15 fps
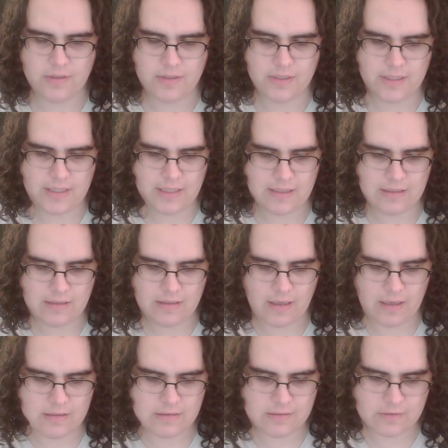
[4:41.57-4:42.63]
Rin
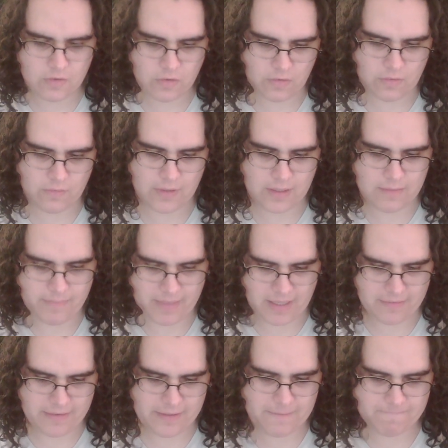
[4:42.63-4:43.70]
and Ko are
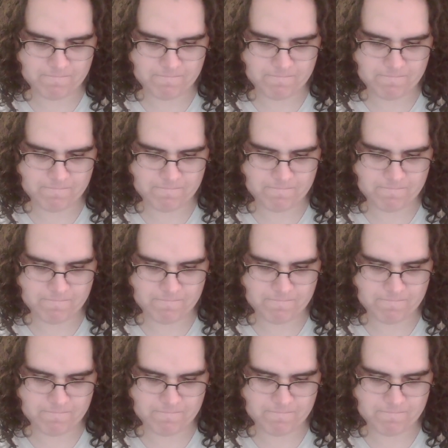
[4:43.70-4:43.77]
married.